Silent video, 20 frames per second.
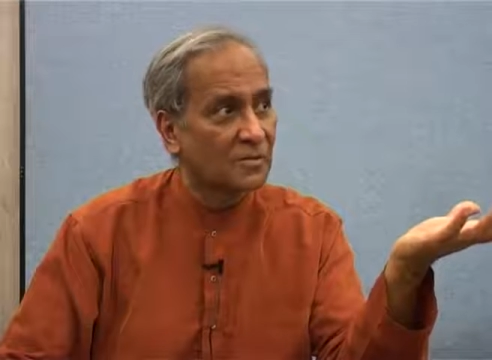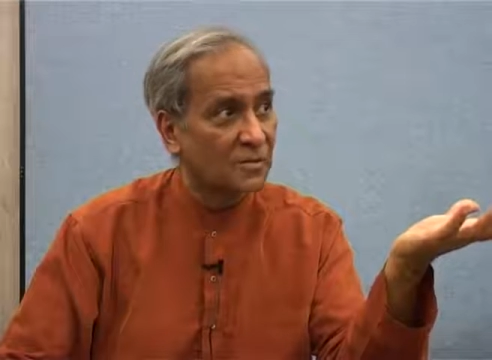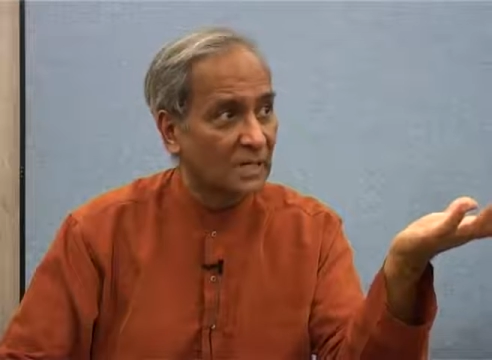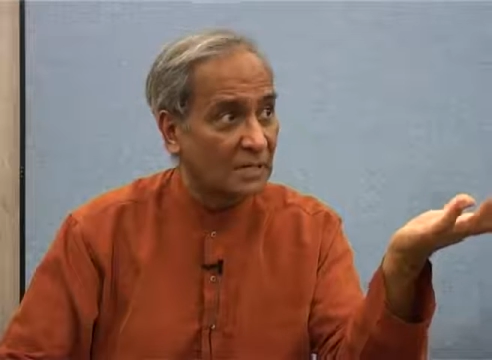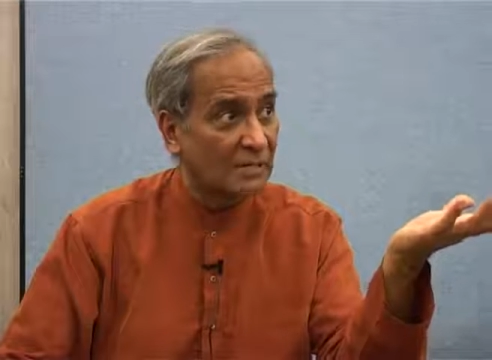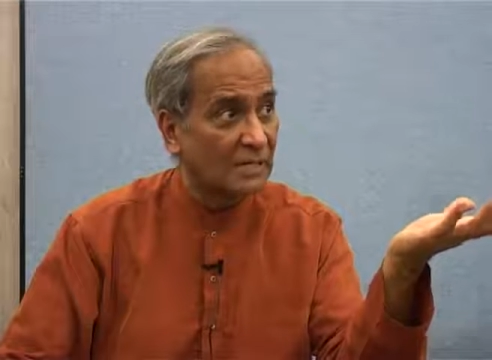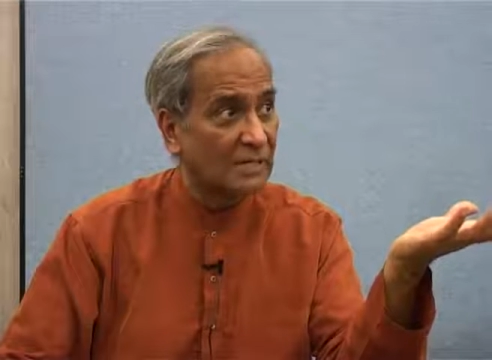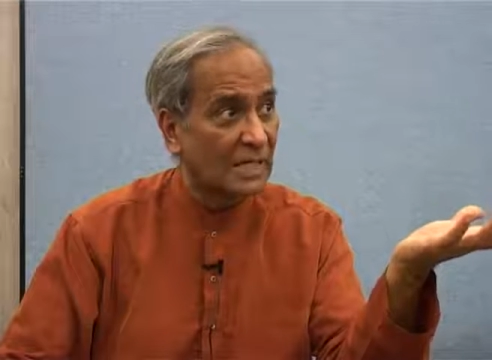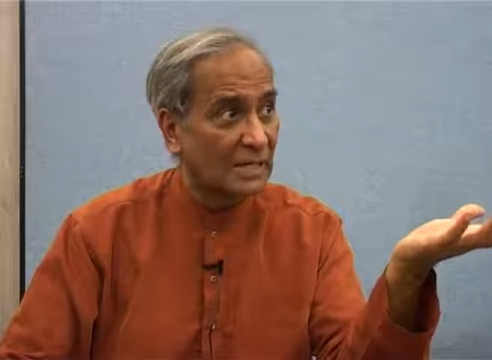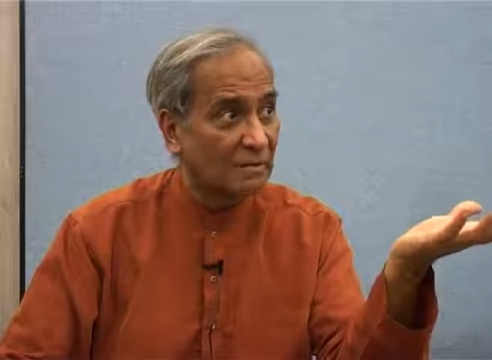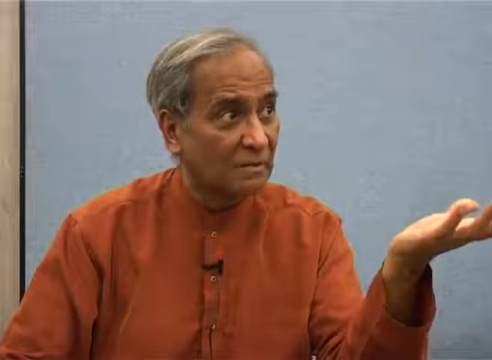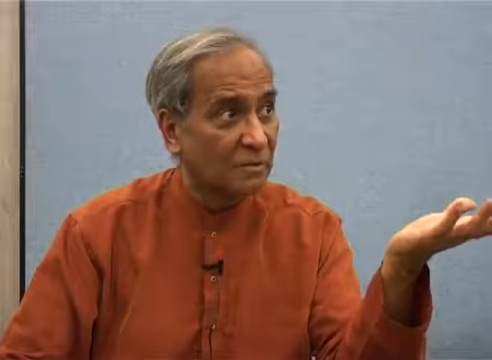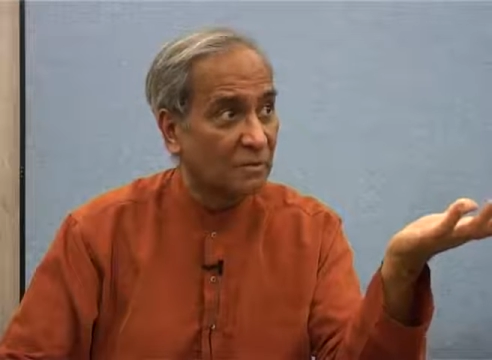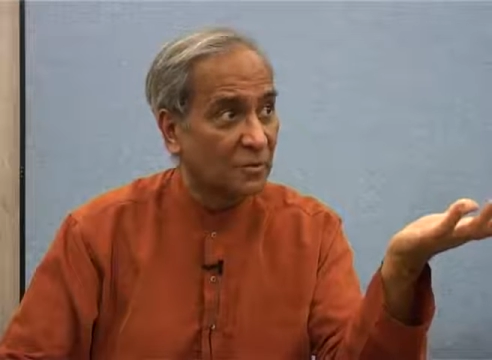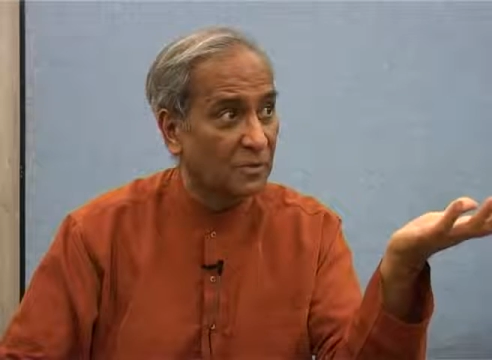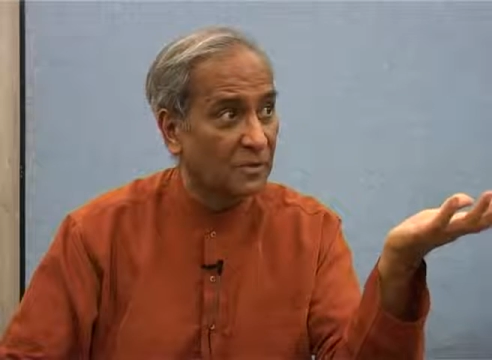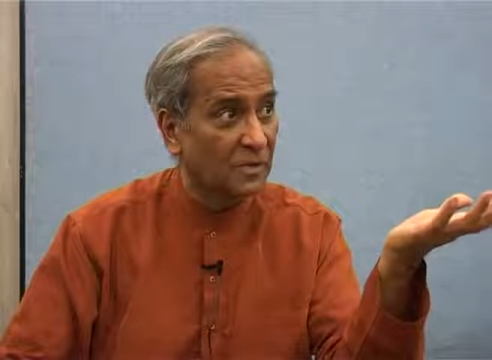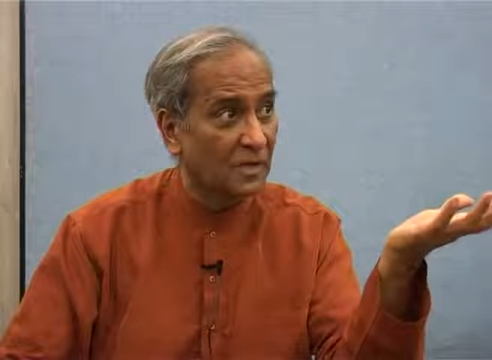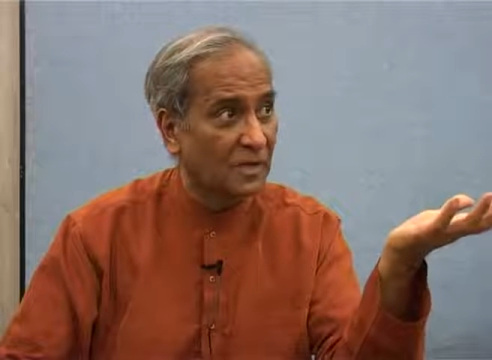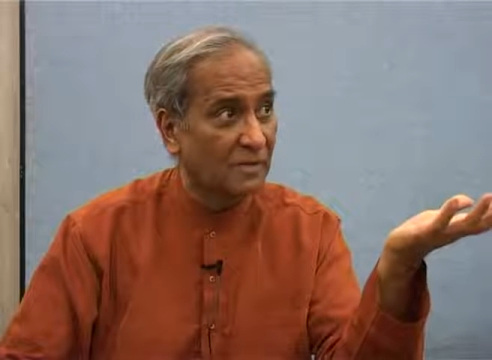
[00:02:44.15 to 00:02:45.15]
at the time of
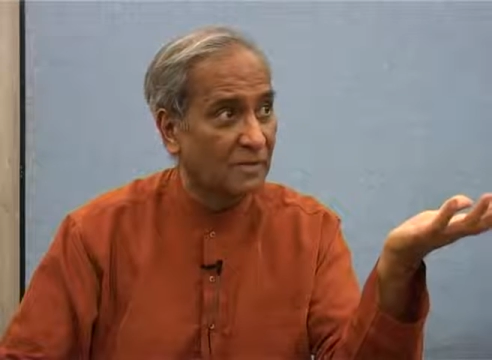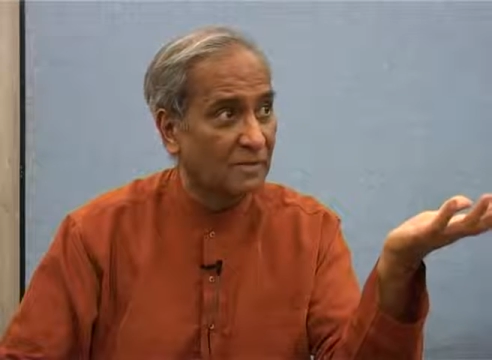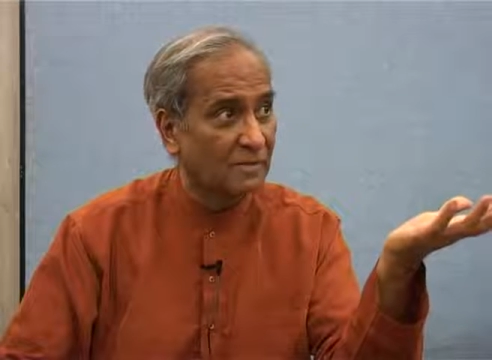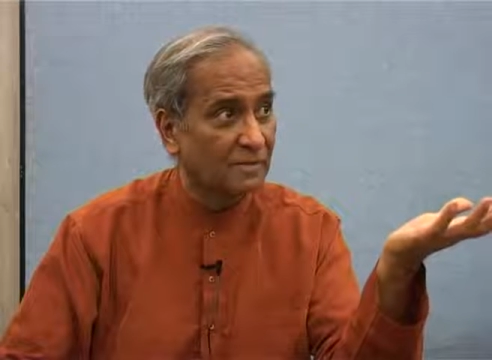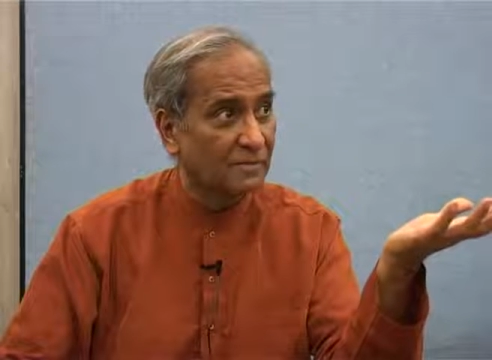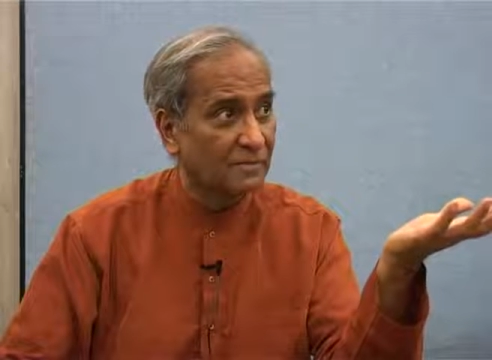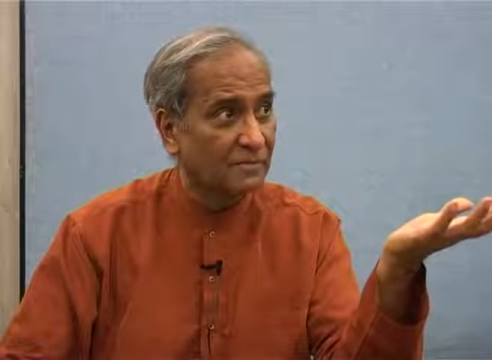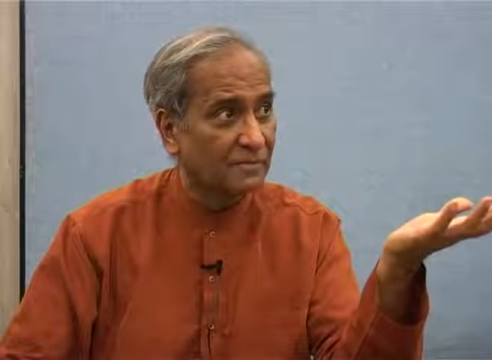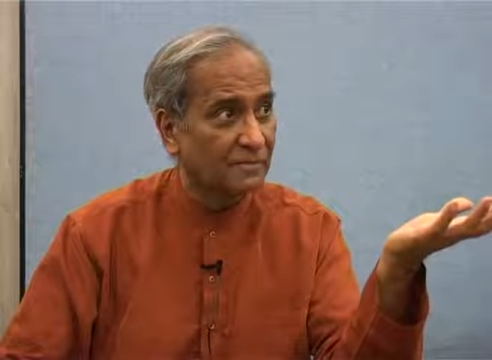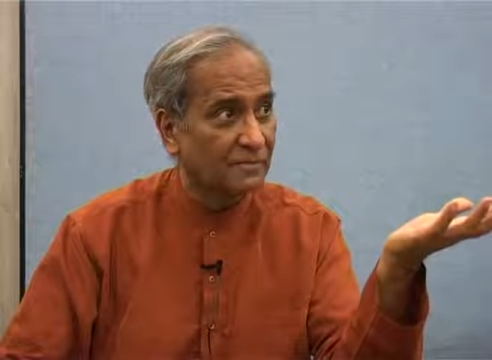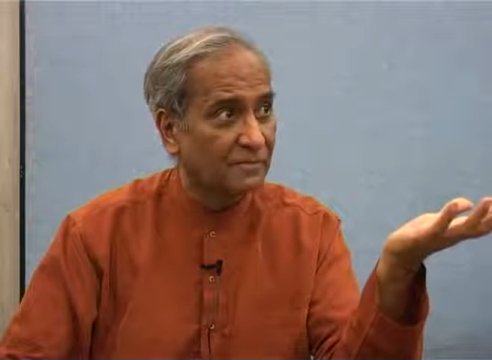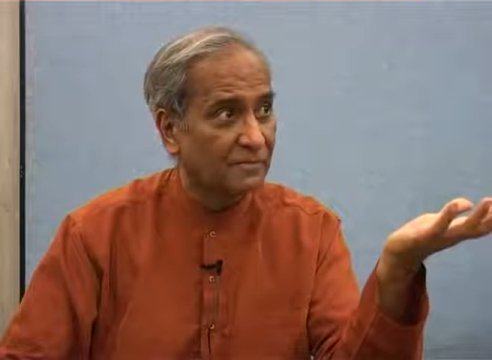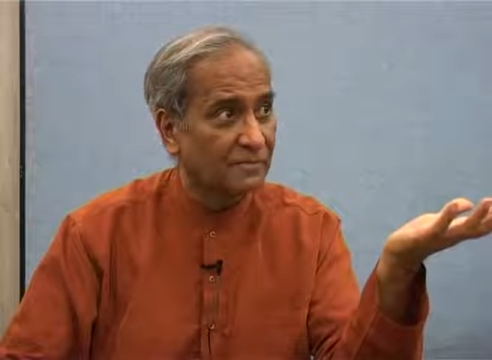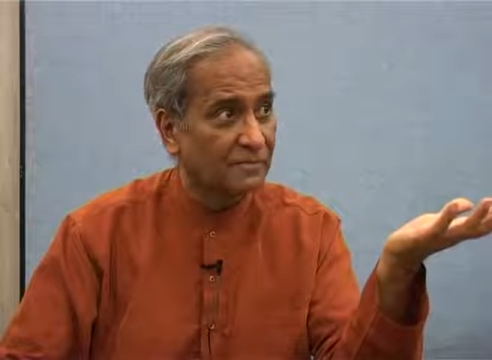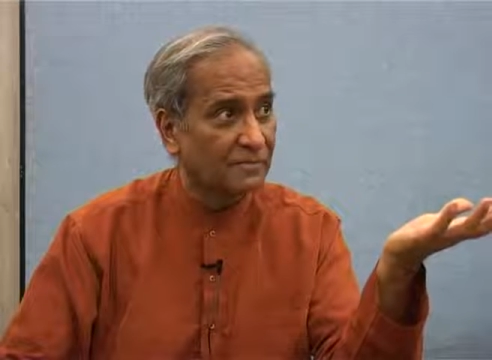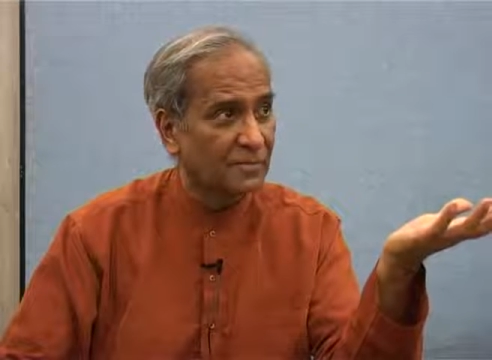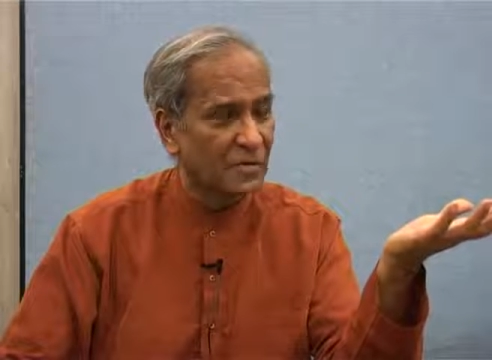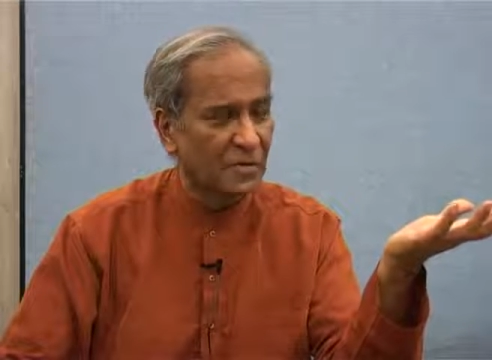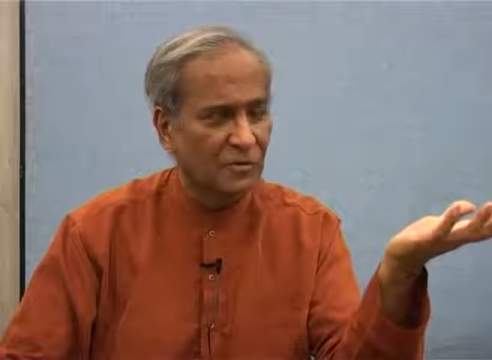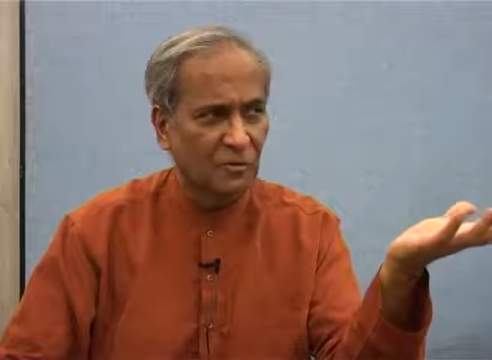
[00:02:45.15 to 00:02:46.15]
Buddha.
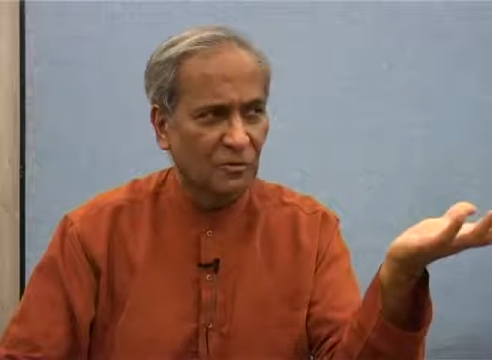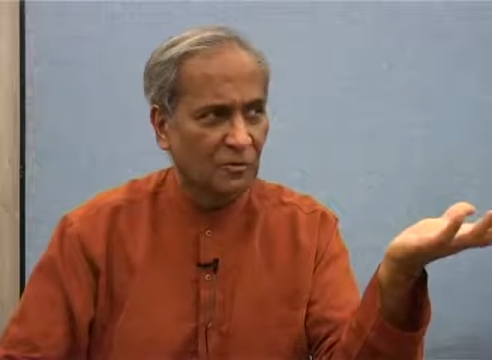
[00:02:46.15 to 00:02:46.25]
It